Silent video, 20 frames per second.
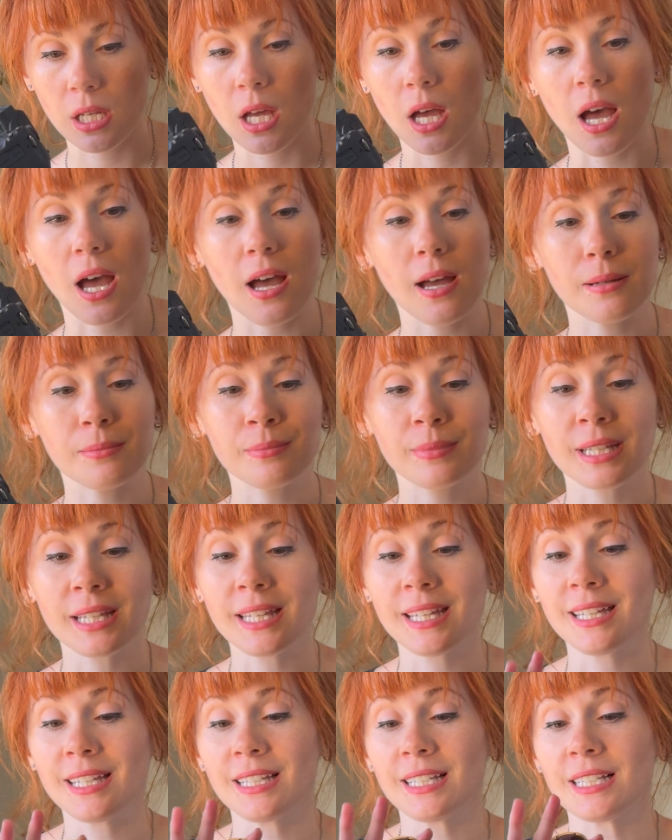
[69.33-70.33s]

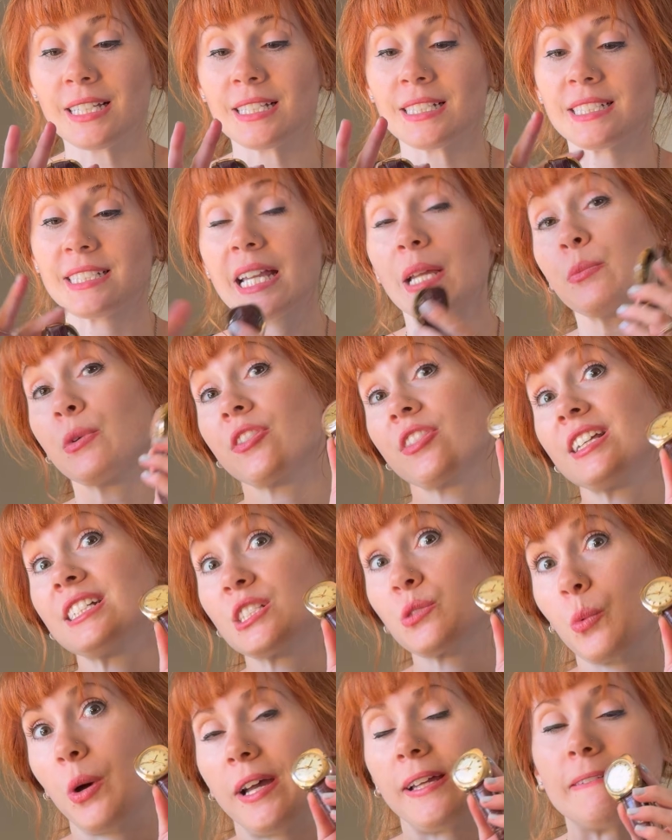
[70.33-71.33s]
Same with
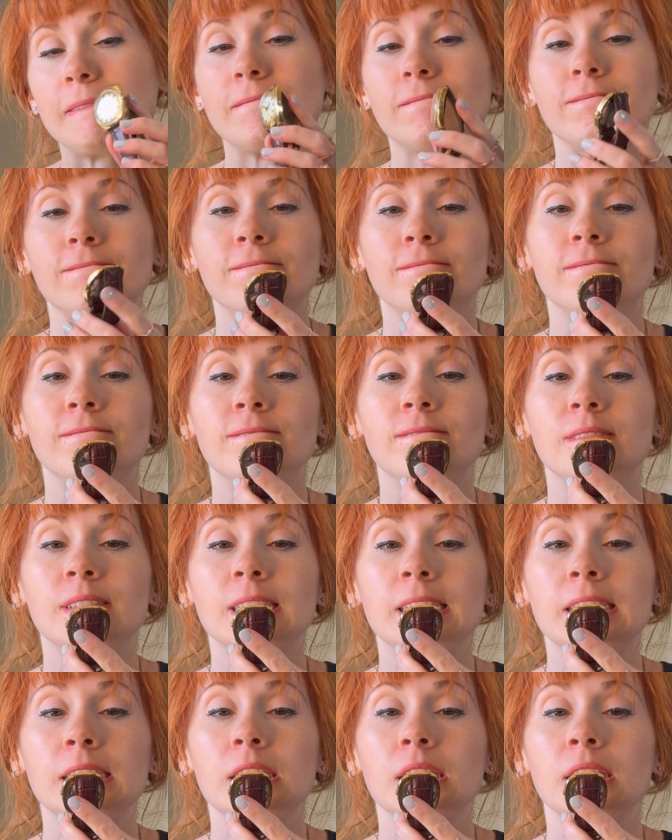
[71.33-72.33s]
this one.
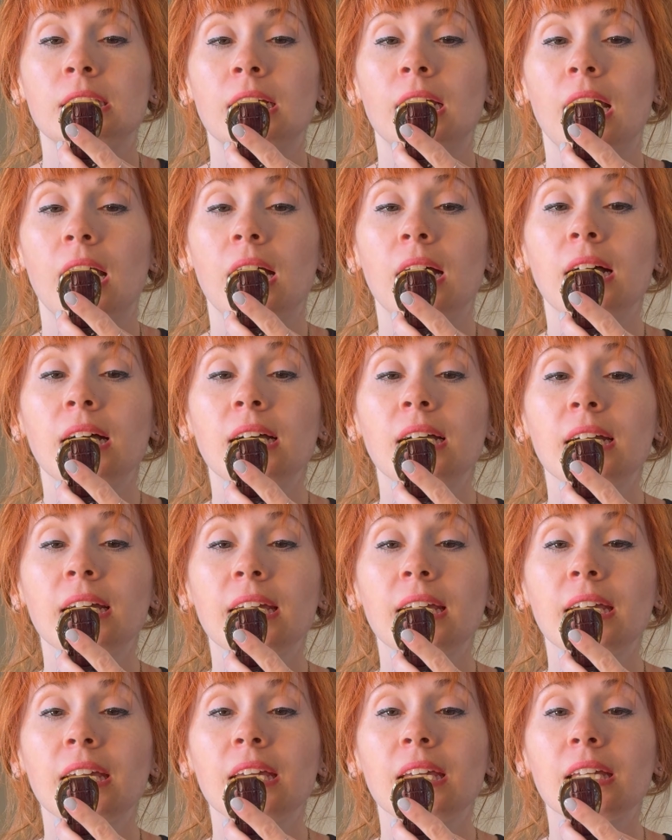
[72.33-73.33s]

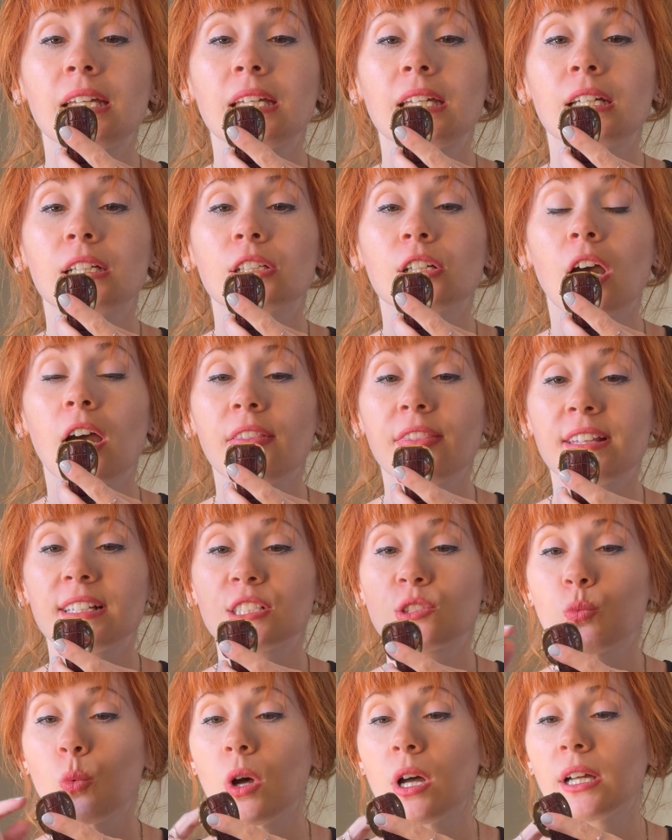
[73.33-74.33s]
I got
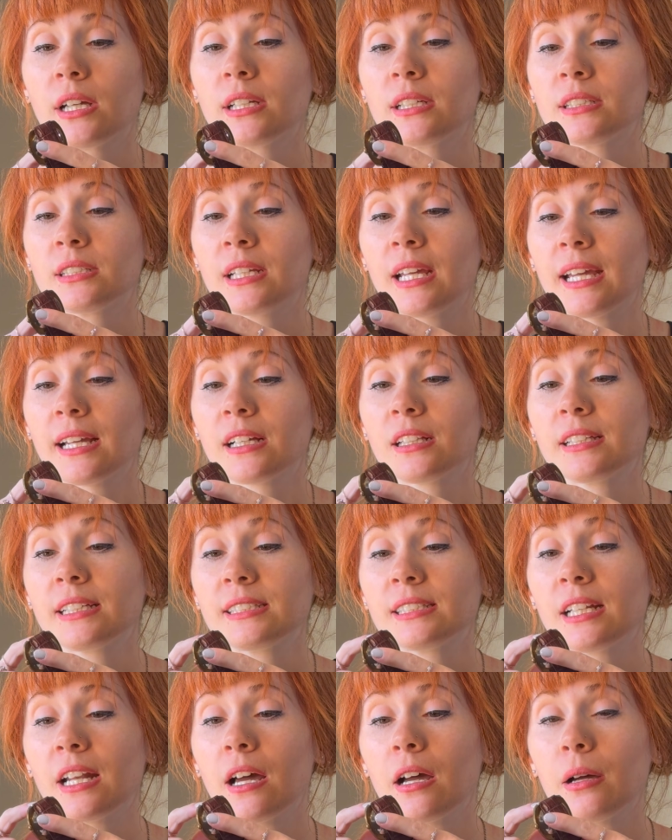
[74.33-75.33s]
this one and
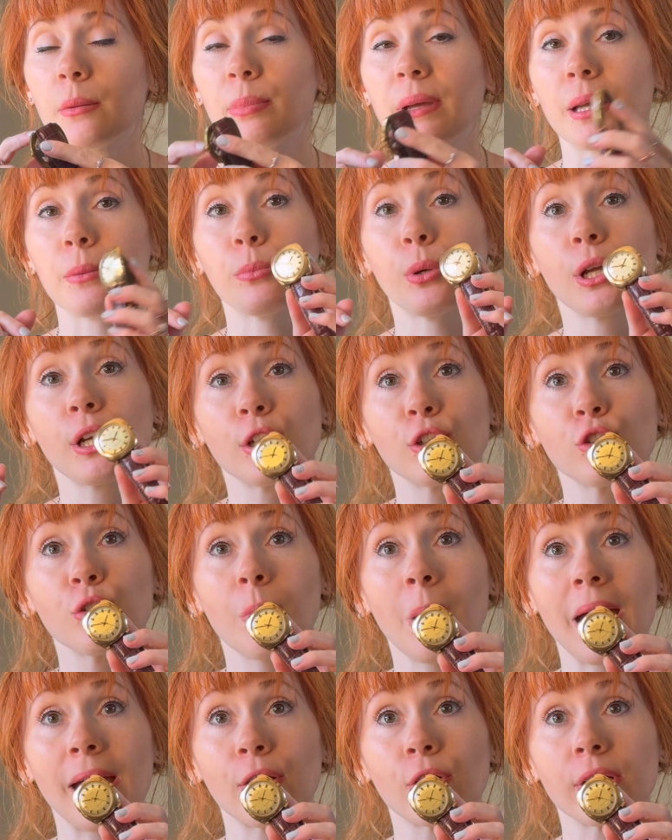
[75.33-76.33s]
cleaned it up and put a new
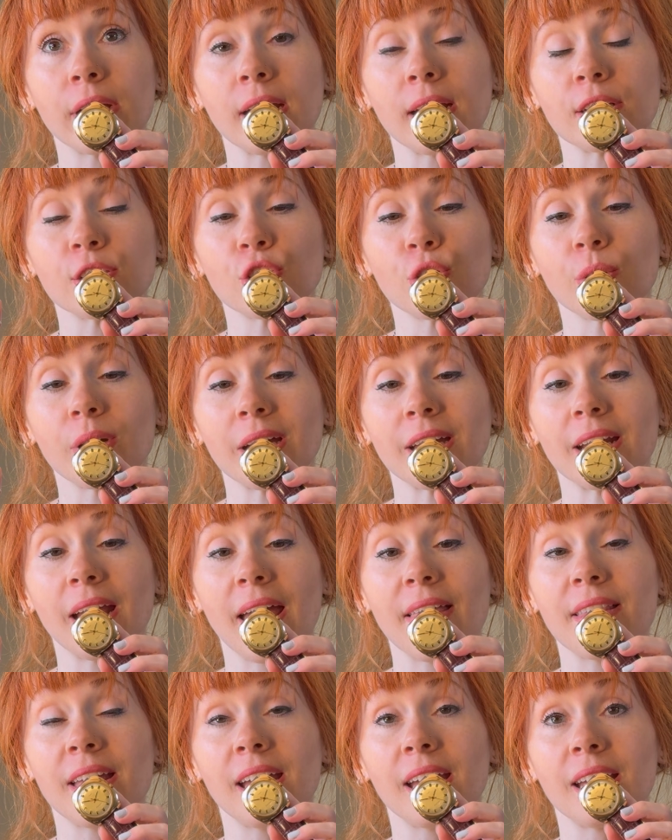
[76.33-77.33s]
battery into it,
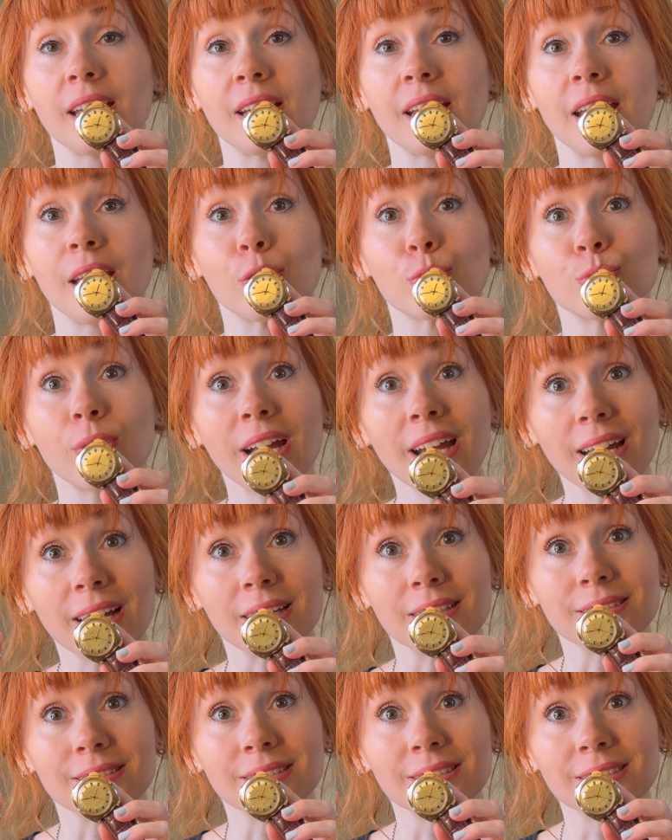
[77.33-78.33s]
and then it
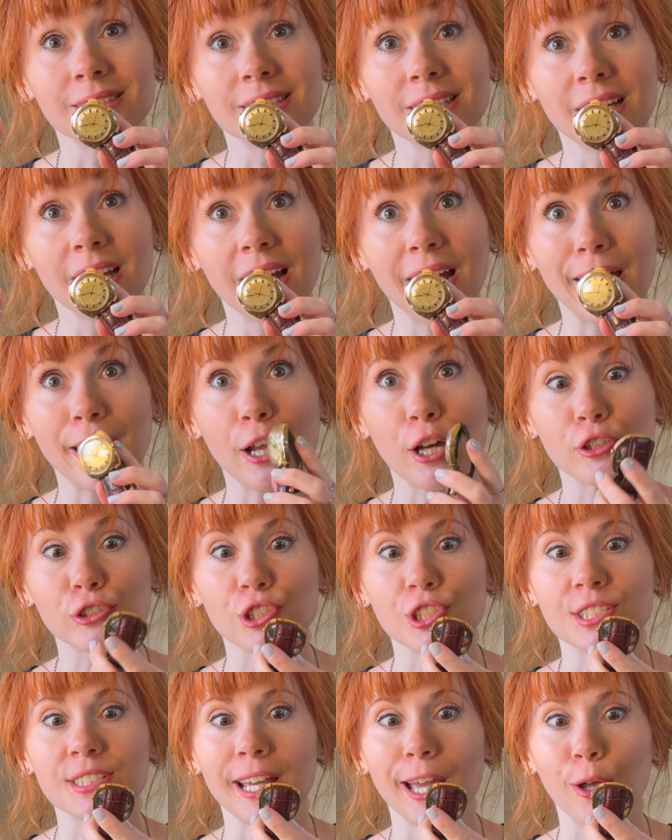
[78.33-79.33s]
ran. And I was
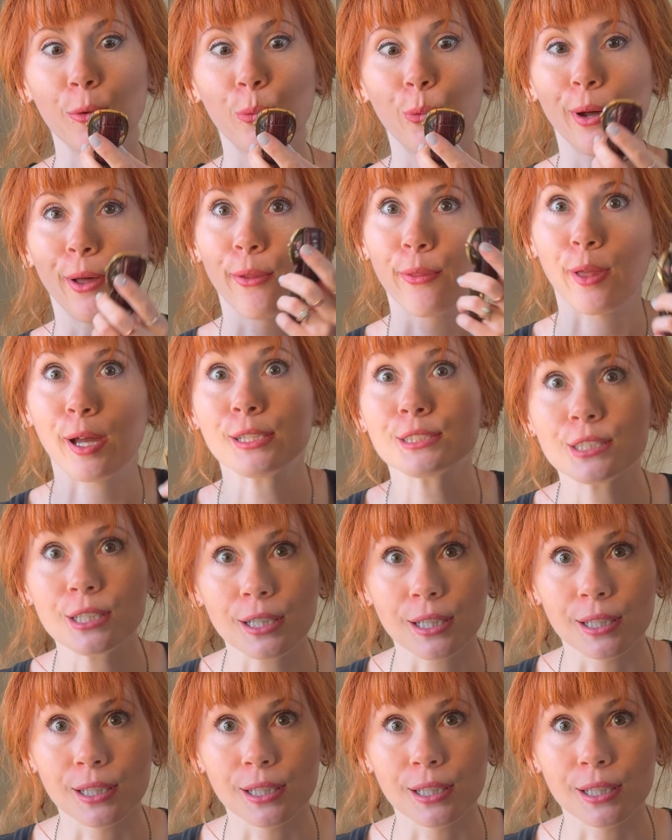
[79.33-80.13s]
just like, well, that's